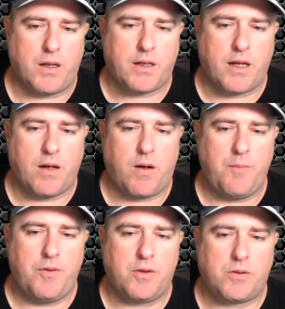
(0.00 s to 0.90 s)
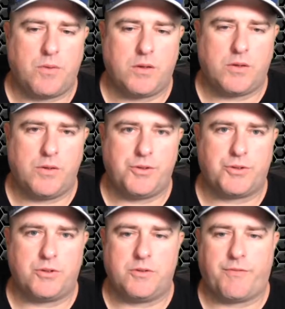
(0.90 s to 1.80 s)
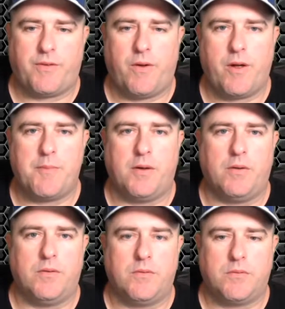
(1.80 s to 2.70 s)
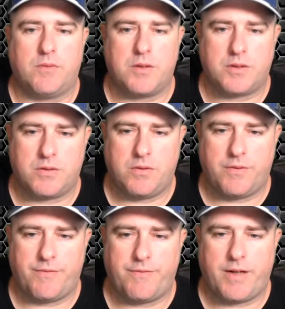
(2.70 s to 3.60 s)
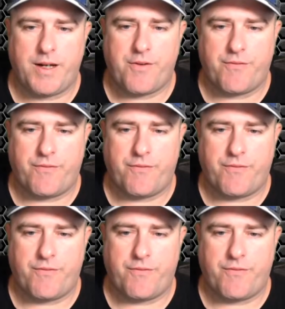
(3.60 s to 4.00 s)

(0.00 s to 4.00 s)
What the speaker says: Okay, I'm not quite too sure of the fly mower. What is it called? H4. Let's